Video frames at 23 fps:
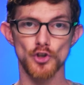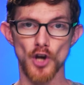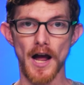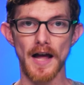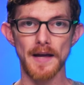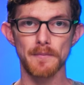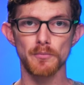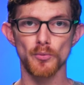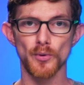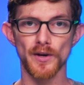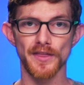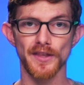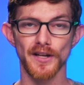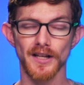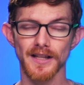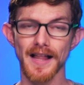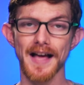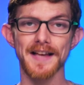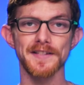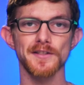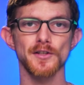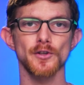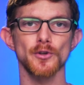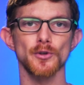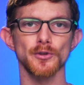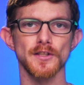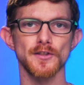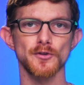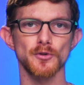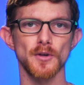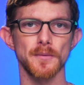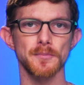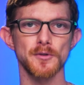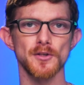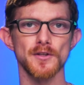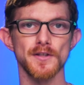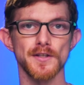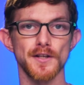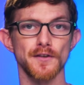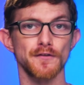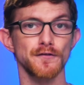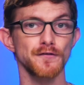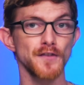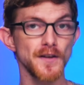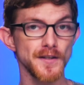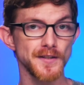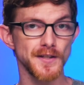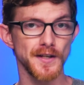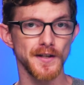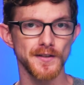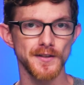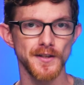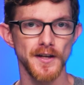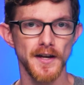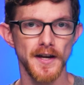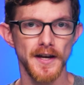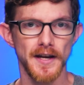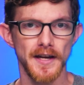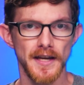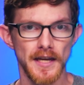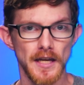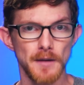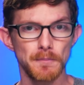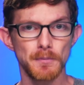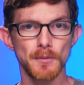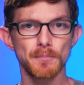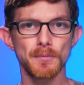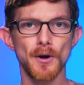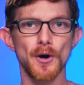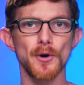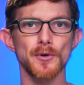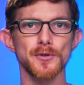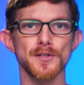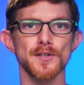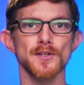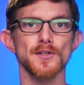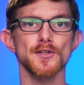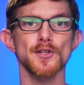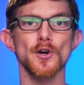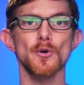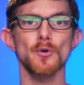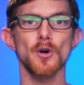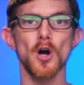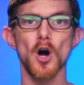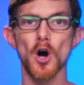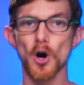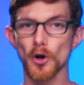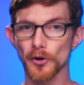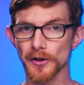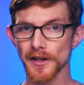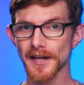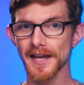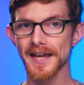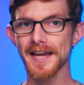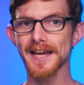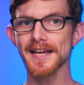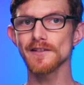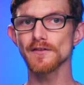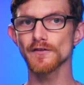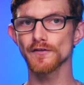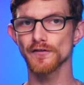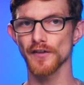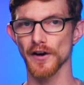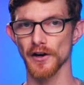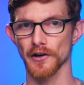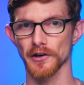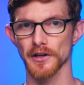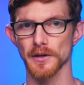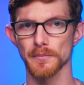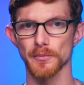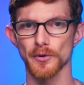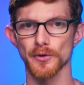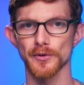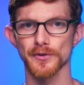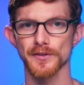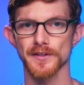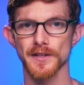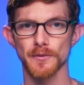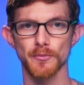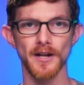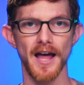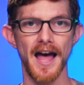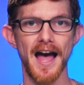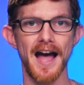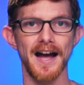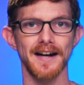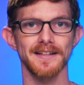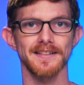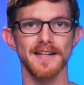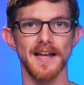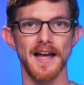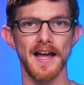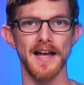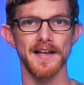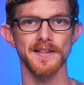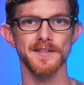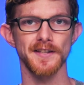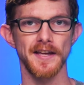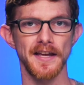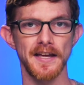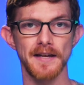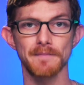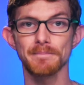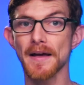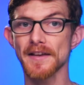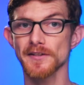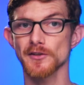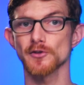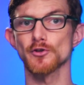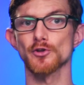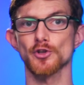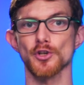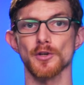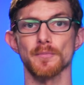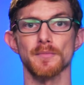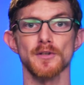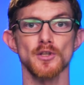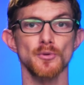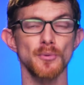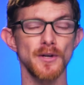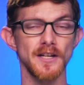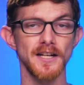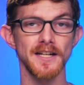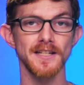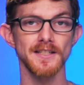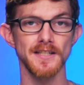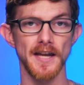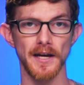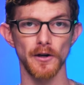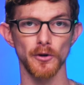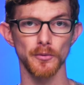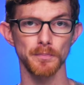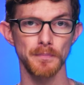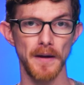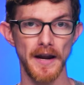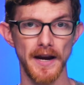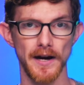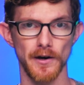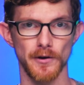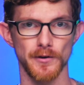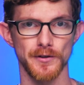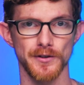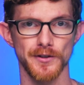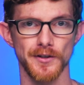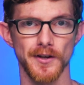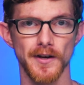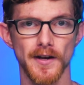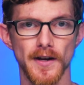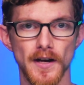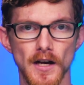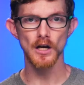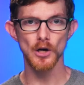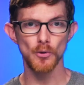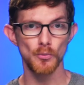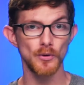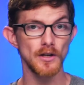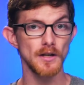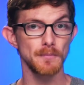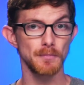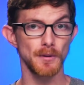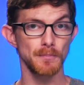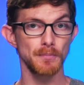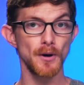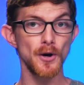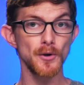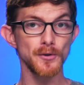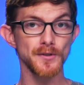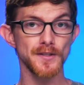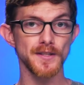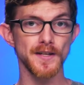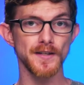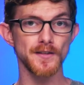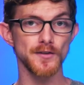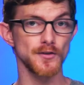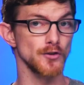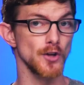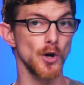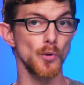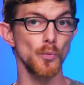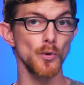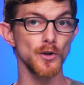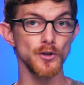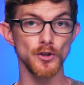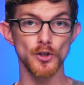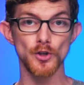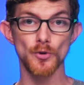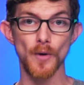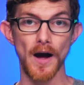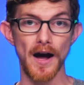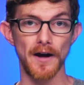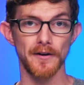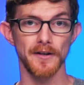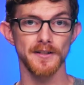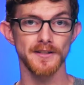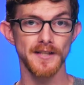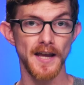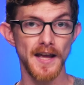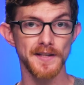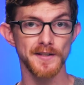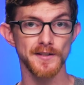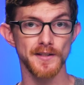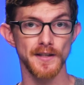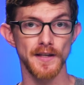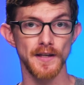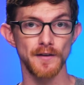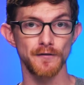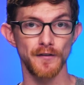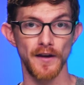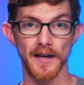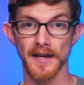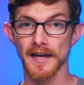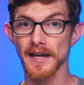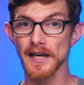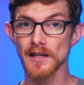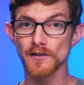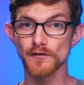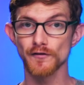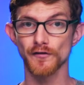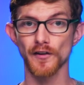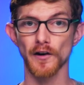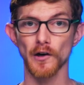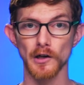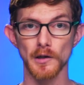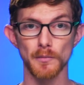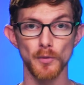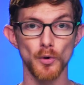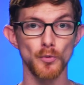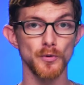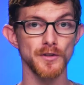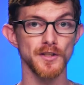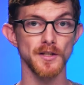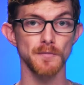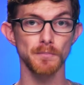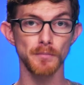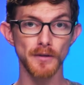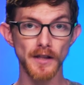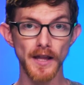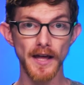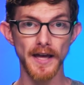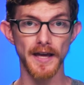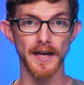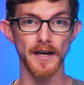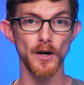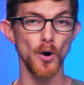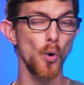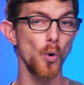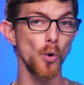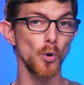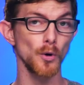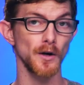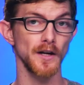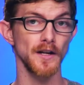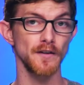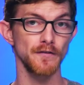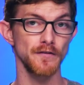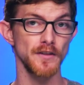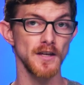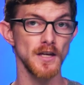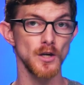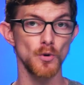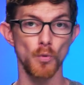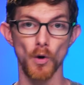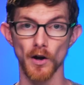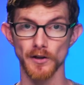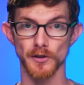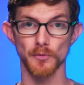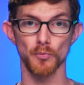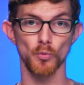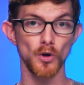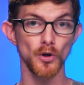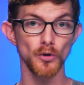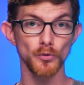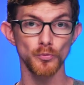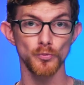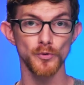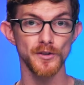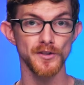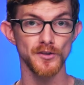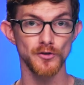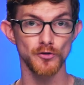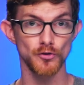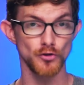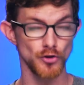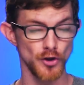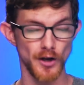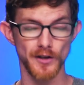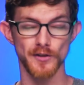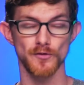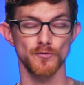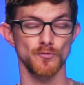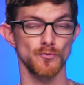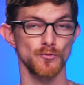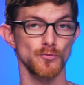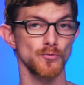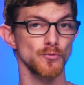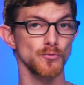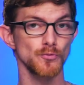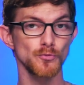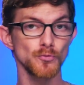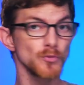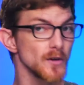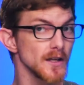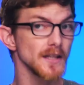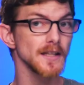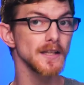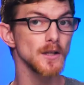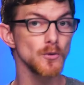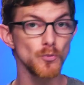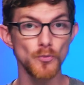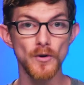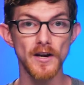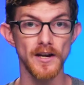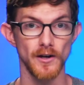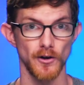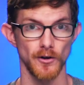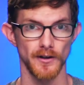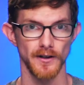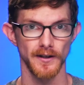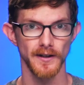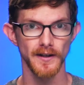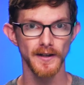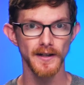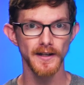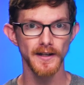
jibe with classical descriptions of physics, he proposed so called hidden variables that would act as a messenger between entangled pairs. When he proposed this, no one knew how to test if a hidden variable was at play or if the quantum world was just really weird.